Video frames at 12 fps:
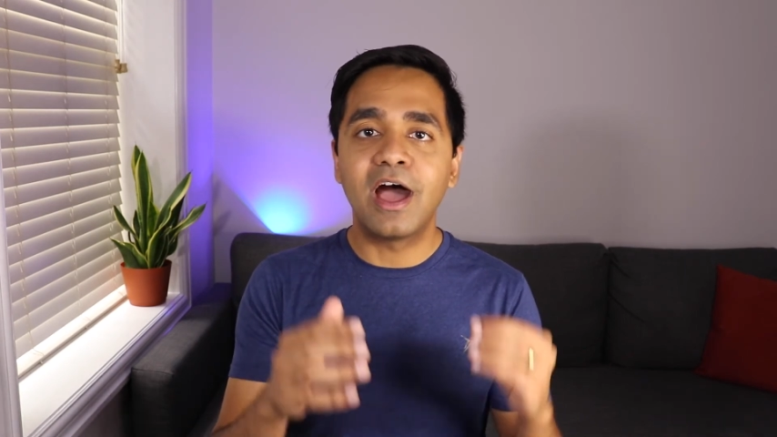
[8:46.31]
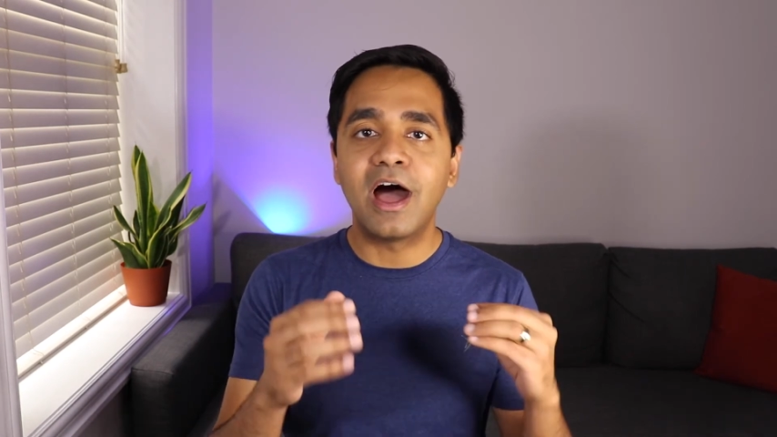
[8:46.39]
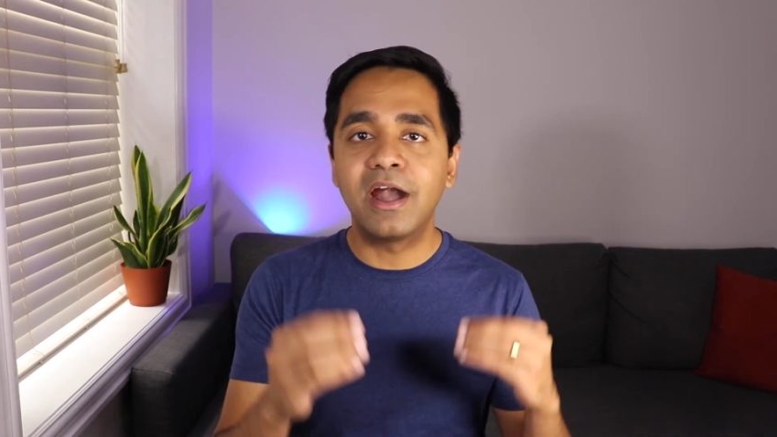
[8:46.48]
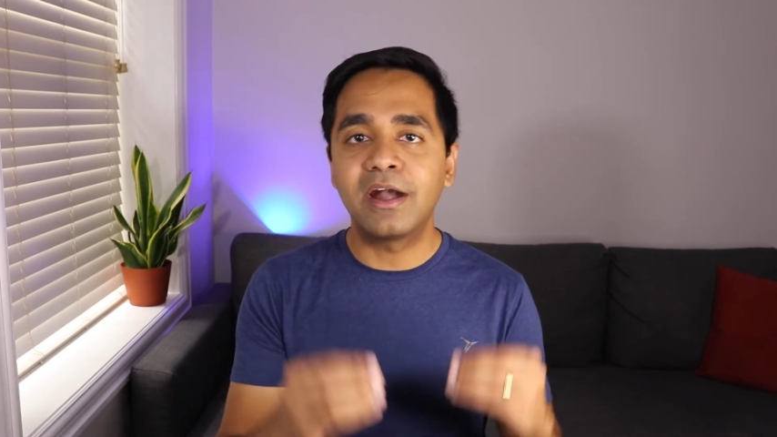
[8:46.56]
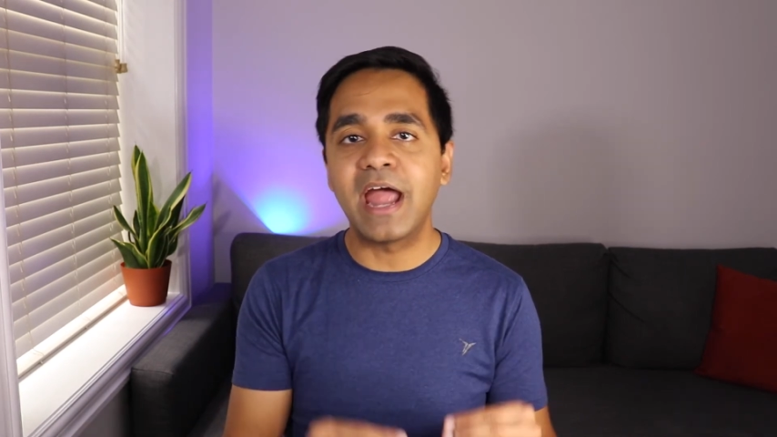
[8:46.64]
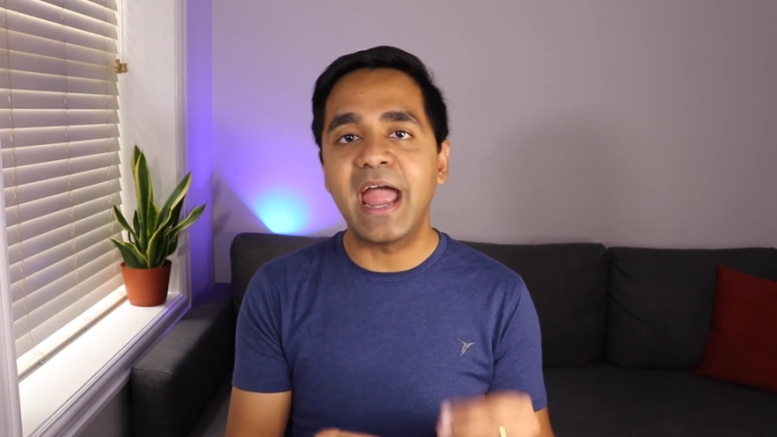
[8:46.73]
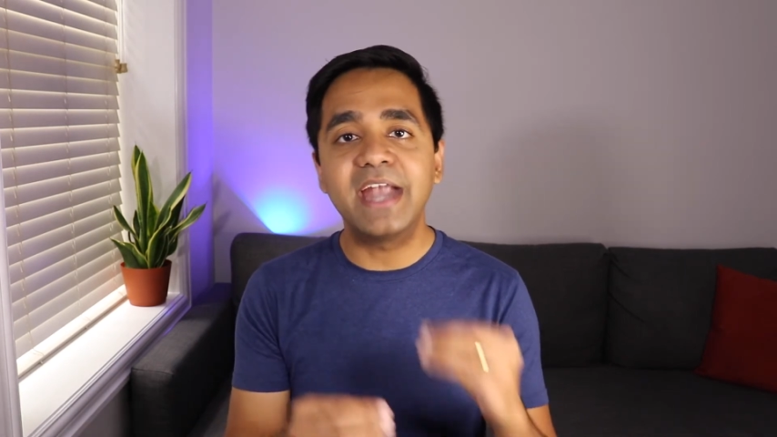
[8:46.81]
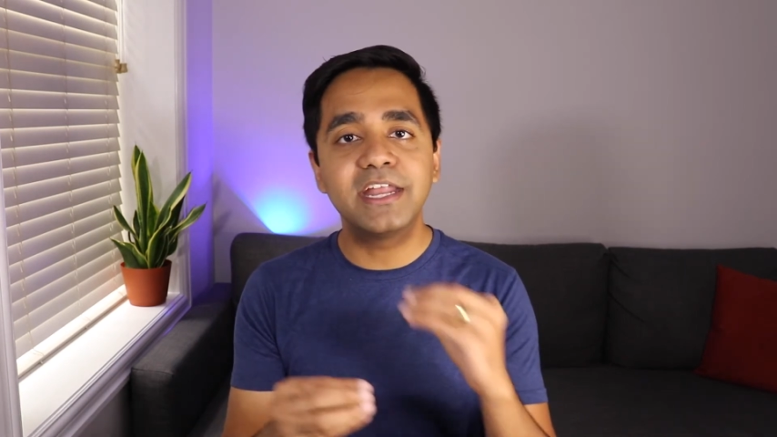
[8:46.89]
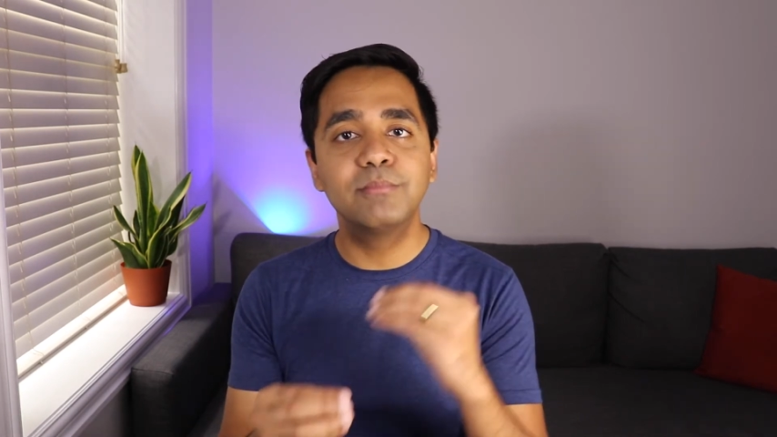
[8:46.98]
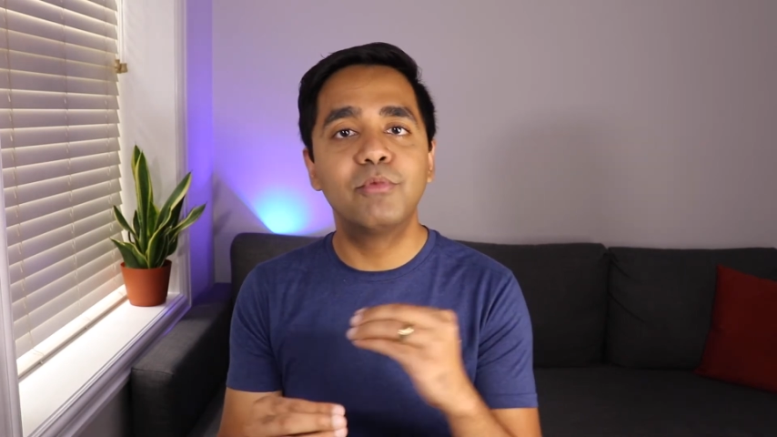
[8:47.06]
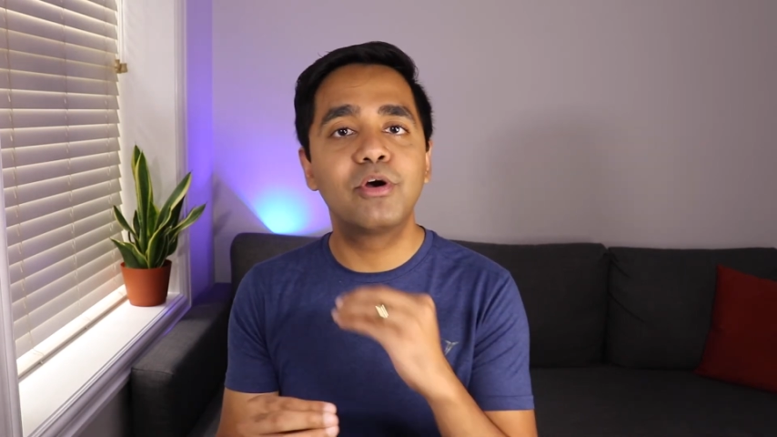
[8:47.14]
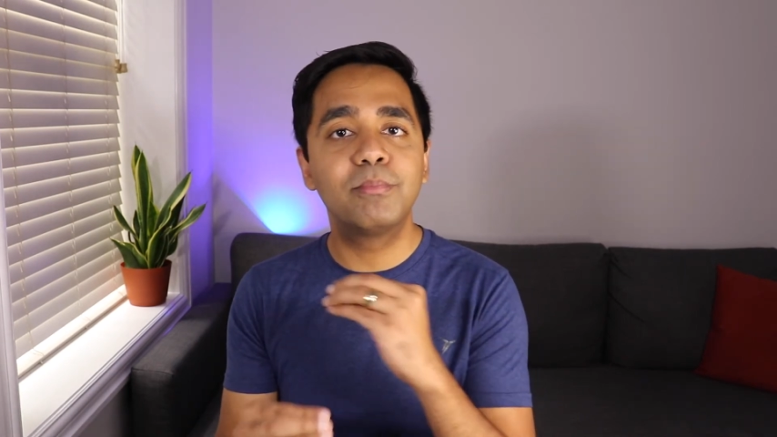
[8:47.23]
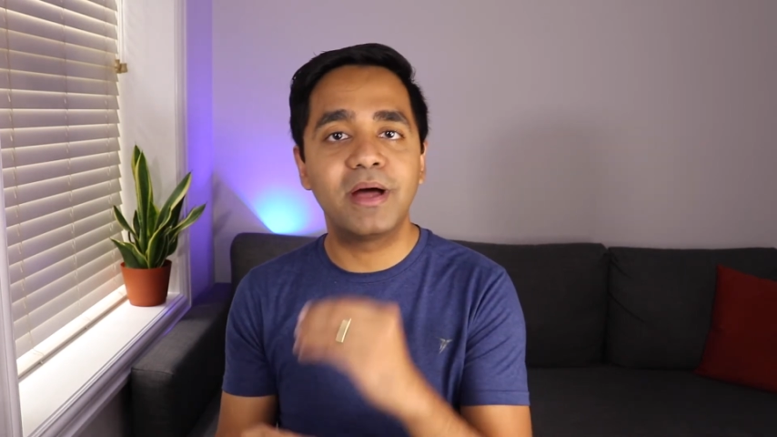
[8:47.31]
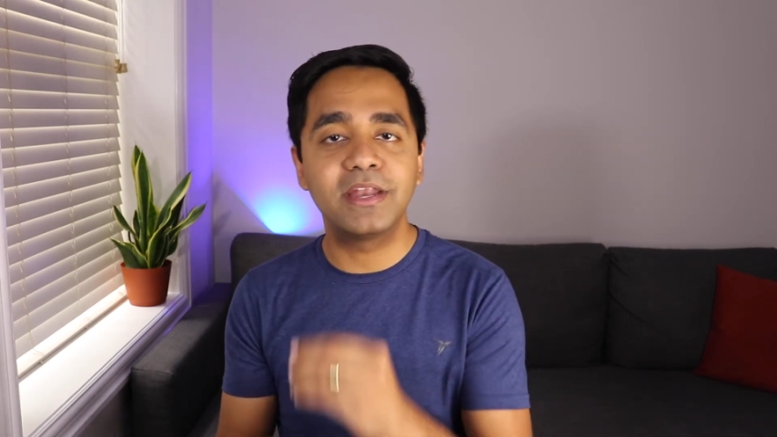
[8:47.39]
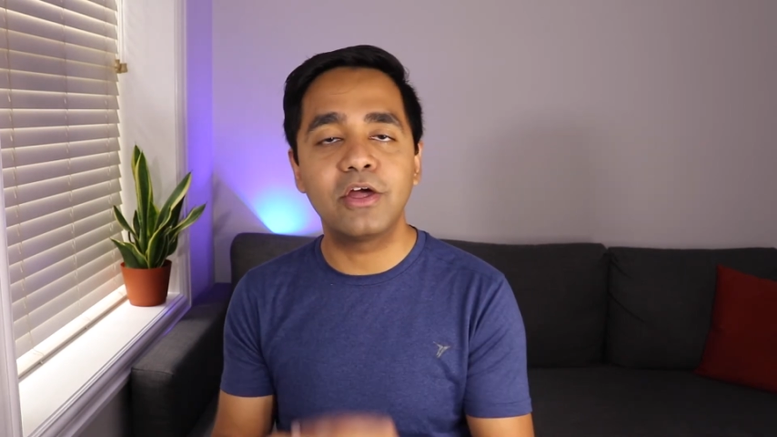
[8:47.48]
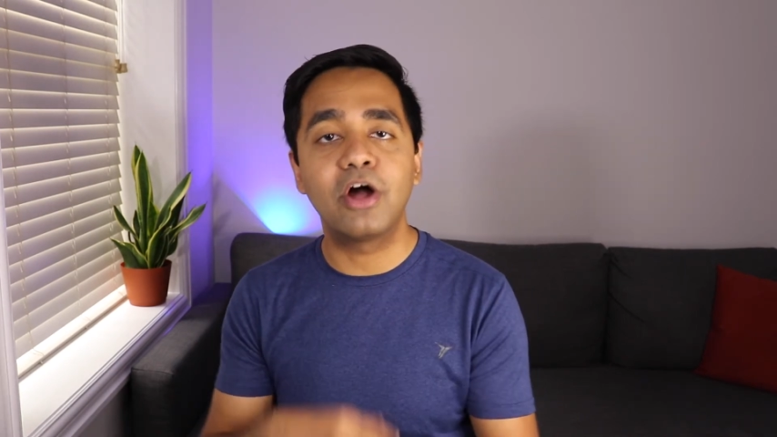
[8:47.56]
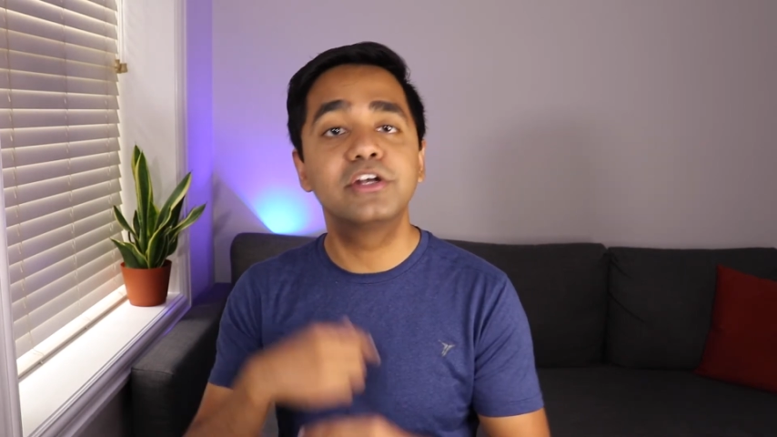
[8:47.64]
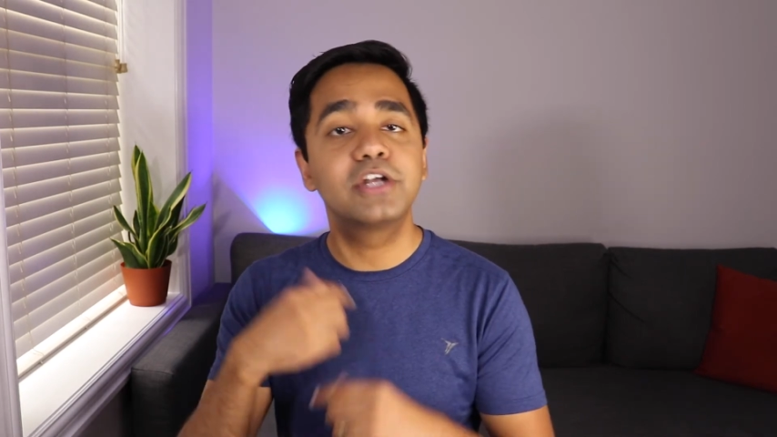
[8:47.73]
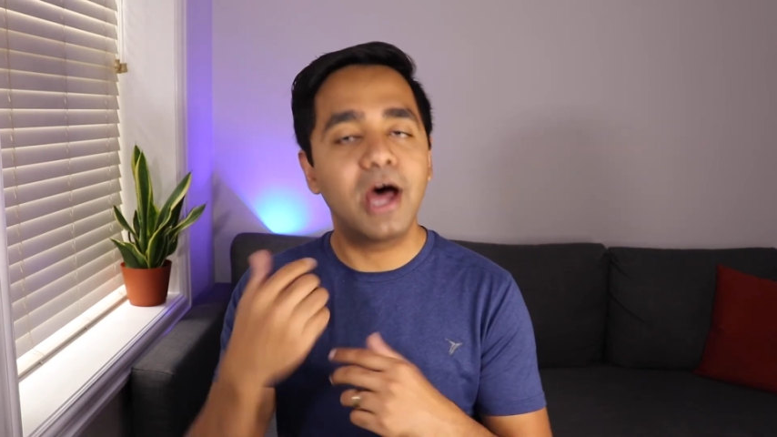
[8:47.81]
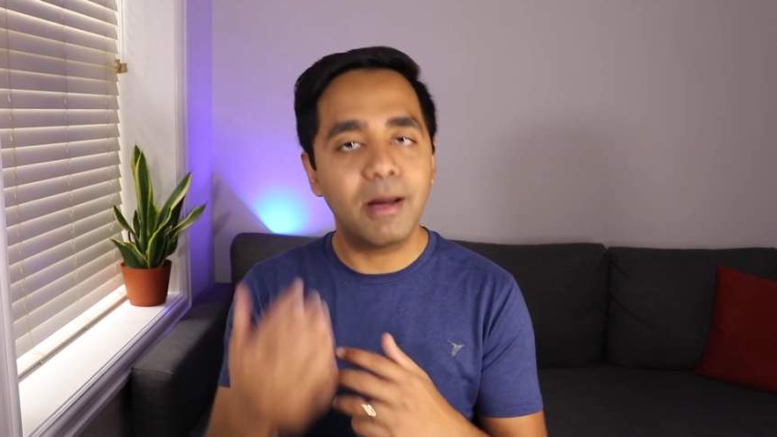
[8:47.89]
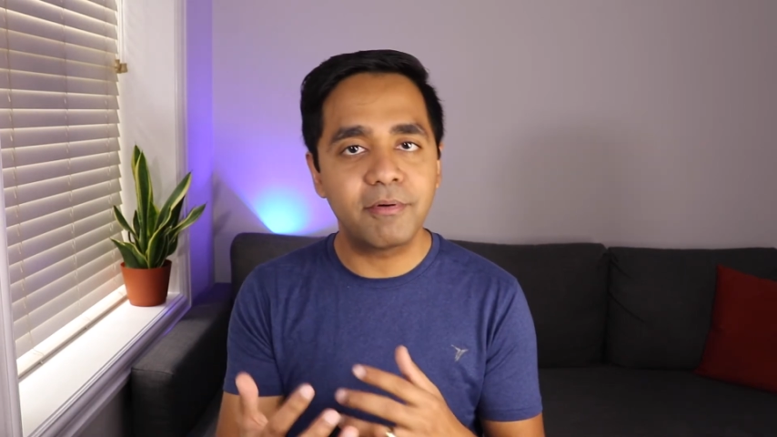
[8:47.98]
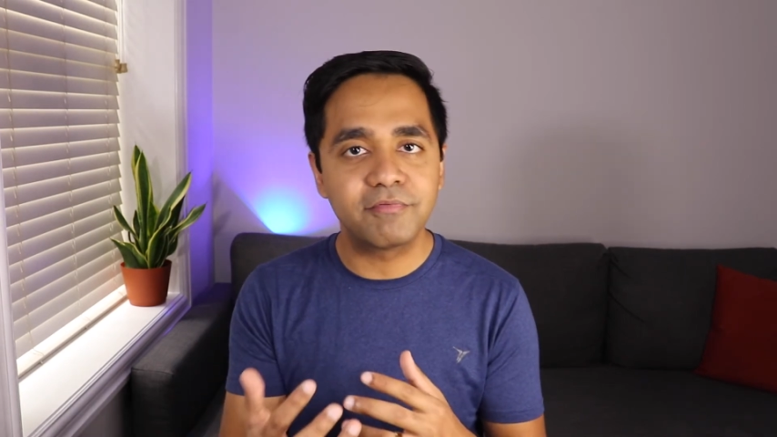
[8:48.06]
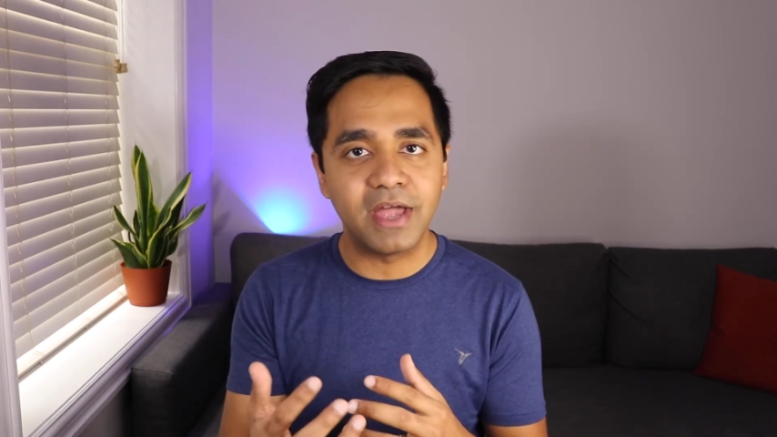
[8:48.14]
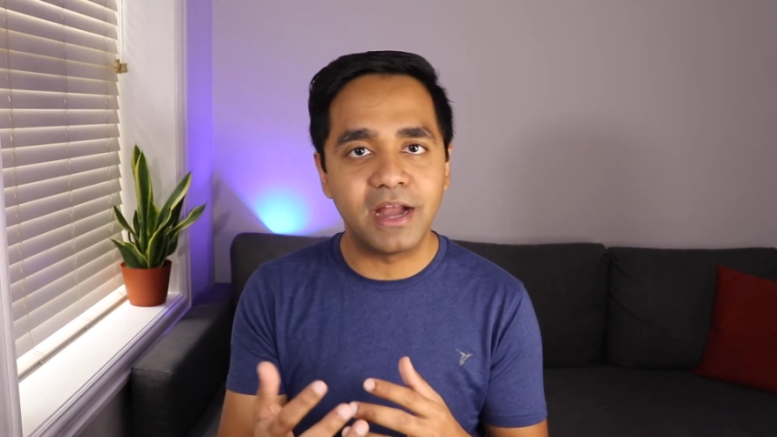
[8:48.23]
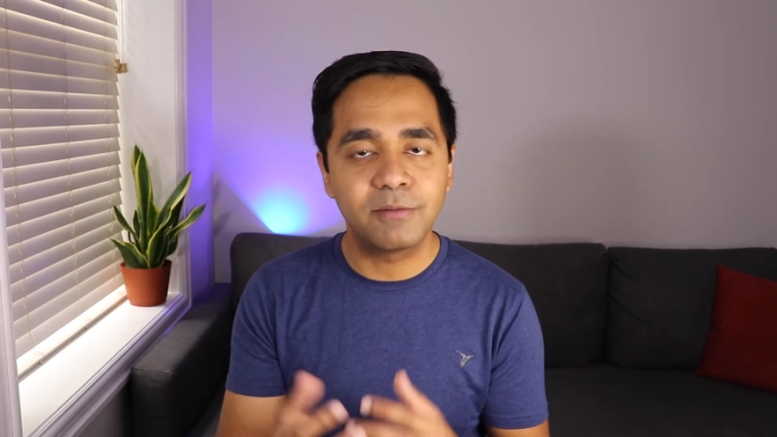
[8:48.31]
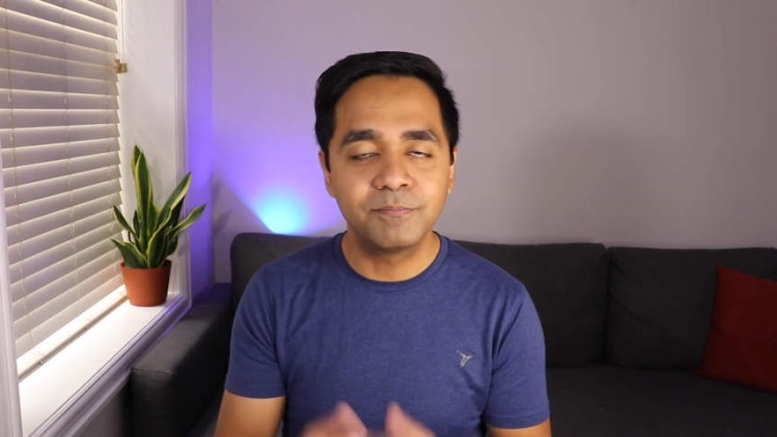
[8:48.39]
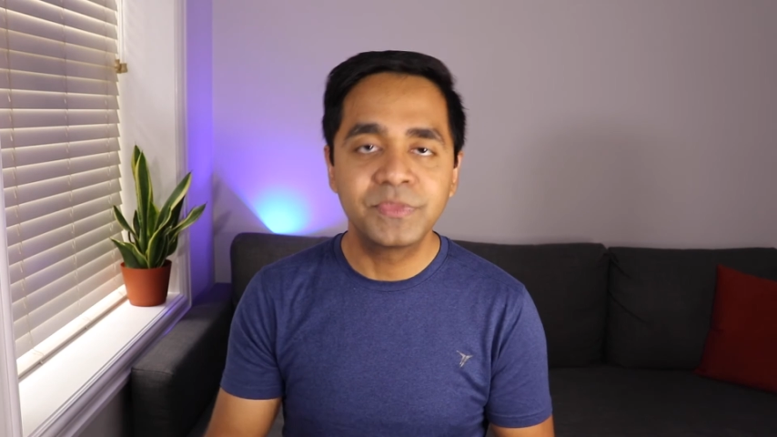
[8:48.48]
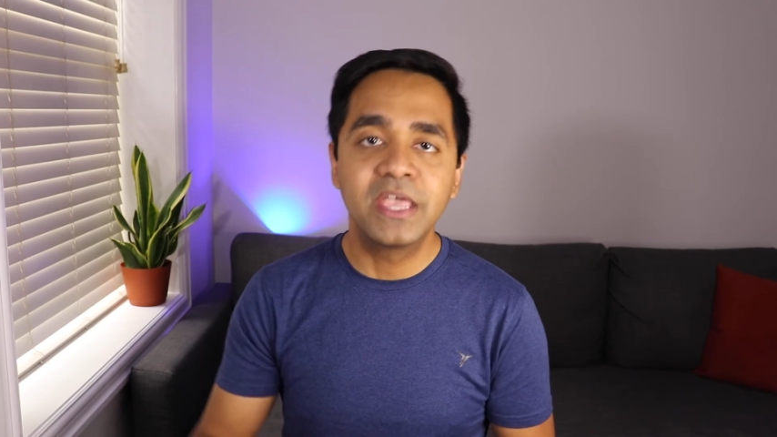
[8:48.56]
are adding more money on top of that.